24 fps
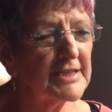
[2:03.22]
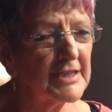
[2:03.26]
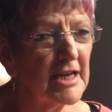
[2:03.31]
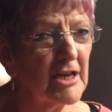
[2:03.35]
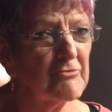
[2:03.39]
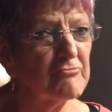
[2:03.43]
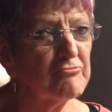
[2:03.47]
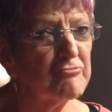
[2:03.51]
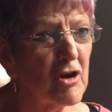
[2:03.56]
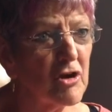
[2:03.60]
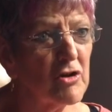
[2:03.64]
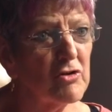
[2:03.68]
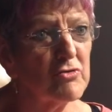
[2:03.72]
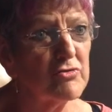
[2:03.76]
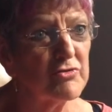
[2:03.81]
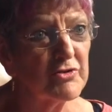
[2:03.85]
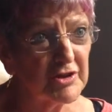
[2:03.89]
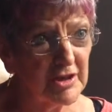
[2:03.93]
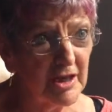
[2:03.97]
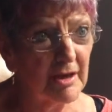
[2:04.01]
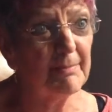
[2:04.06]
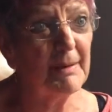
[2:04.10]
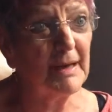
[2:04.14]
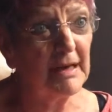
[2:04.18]
as I
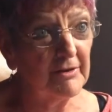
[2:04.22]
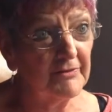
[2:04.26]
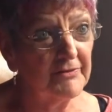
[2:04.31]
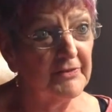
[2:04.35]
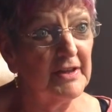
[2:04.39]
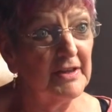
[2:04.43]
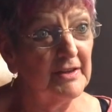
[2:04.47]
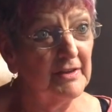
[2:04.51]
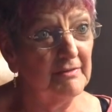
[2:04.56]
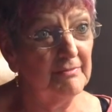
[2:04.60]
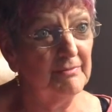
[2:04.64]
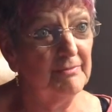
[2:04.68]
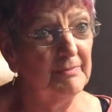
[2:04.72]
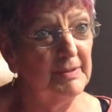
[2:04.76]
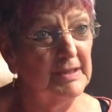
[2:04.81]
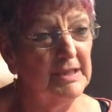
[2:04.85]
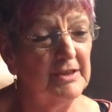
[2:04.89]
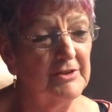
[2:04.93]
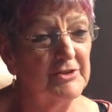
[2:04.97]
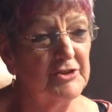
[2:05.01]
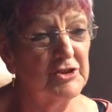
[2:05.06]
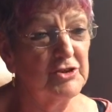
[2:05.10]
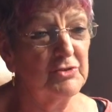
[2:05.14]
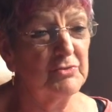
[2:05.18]
wrote about that
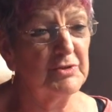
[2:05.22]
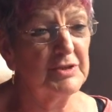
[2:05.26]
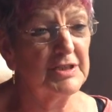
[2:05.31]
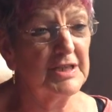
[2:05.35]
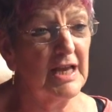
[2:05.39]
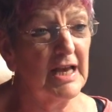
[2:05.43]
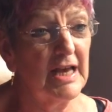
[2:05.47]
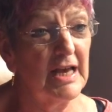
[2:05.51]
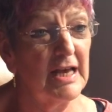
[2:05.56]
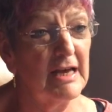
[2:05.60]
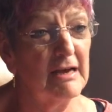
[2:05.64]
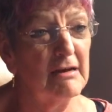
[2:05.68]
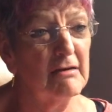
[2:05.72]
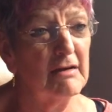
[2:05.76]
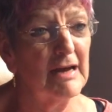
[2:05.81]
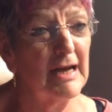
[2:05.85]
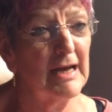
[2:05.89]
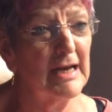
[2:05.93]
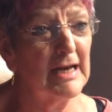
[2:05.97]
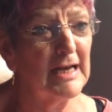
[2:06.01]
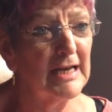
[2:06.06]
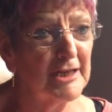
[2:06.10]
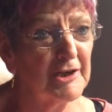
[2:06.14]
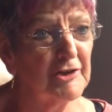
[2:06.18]
picture was how
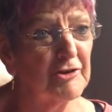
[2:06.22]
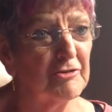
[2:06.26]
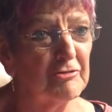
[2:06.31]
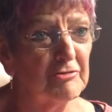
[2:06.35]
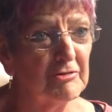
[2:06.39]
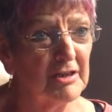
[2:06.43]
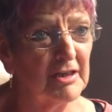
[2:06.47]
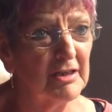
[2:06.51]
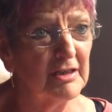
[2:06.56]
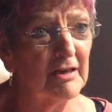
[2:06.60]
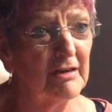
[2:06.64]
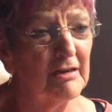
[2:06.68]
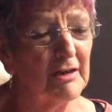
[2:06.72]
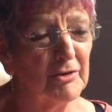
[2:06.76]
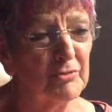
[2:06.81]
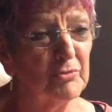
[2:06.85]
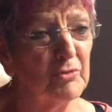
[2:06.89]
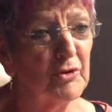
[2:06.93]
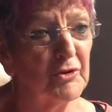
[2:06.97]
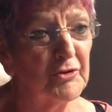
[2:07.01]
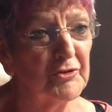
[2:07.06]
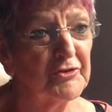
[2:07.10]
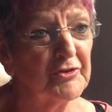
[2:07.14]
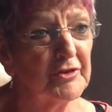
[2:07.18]
angry I
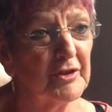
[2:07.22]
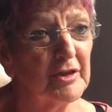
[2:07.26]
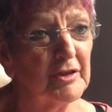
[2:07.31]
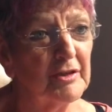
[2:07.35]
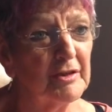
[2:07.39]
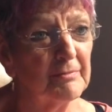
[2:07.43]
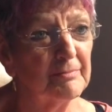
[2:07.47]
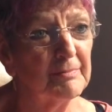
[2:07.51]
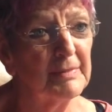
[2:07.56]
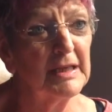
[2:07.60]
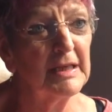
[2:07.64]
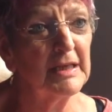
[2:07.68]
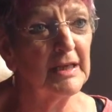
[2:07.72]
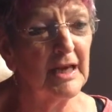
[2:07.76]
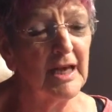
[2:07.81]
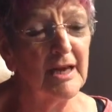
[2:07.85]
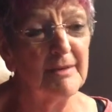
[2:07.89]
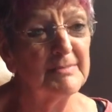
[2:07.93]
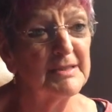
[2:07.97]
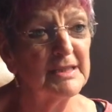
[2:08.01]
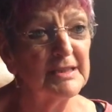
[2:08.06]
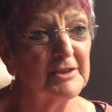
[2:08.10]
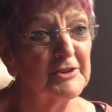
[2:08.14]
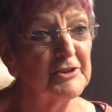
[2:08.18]
was at being
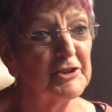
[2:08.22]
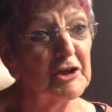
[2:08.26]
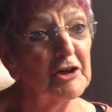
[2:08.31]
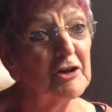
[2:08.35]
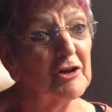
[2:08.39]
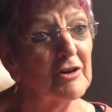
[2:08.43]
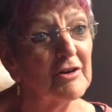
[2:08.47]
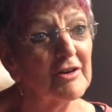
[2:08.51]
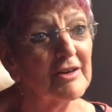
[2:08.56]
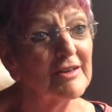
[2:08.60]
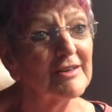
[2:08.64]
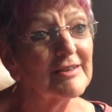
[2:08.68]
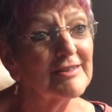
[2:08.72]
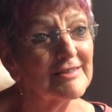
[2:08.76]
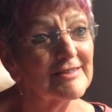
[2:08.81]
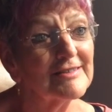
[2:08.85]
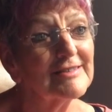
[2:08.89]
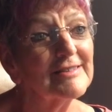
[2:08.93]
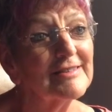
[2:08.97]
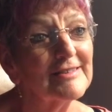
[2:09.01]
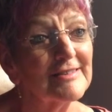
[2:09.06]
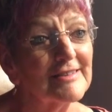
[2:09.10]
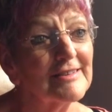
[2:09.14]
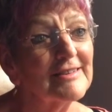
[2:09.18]
kept in the dark
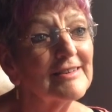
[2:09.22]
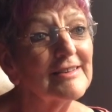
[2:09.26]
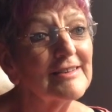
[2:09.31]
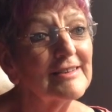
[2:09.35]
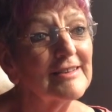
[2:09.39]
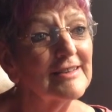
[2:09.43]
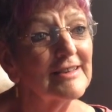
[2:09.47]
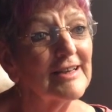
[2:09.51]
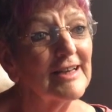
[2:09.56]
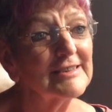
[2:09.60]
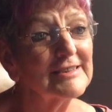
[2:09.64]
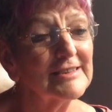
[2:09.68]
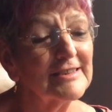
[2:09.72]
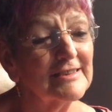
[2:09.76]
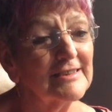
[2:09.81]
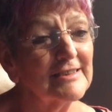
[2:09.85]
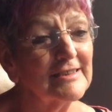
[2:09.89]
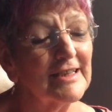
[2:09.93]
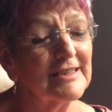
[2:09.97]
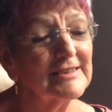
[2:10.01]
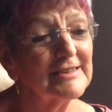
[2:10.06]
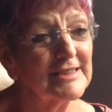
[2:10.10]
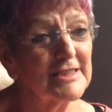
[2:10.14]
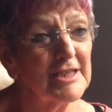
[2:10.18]

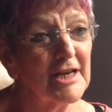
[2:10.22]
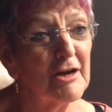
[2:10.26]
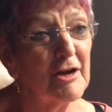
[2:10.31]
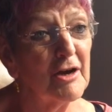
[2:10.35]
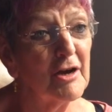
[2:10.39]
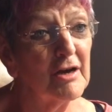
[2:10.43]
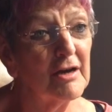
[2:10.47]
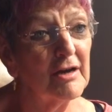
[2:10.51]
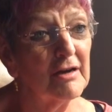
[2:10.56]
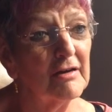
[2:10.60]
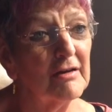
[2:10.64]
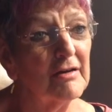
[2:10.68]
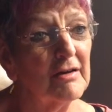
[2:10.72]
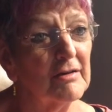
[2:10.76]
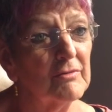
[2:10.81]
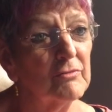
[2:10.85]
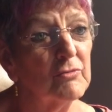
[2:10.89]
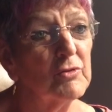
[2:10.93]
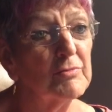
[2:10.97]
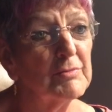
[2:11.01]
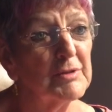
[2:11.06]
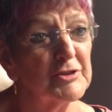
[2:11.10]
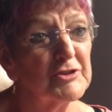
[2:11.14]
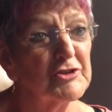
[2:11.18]
as a young
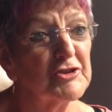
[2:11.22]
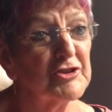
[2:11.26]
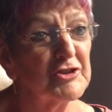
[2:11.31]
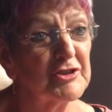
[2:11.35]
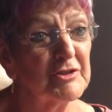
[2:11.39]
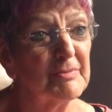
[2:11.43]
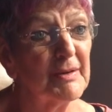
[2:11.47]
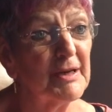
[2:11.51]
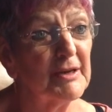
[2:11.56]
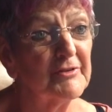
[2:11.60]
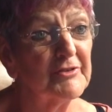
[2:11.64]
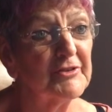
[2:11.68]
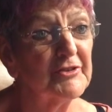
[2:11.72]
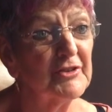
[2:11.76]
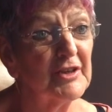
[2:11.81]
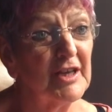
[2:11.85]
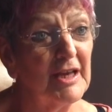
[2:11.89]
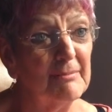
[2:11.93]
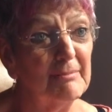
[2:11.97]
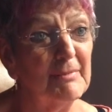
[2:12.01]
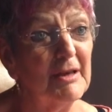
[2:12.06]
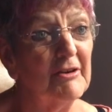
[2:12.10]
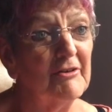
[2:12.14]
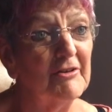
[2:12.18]
woman just about to
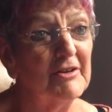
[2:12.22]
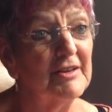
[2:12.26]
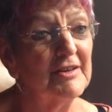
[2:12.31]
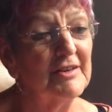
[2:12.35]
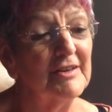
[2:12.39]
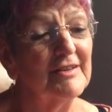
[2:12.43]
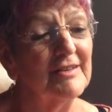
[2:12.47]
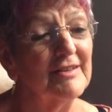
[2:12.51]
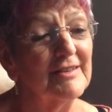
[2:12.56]
get married.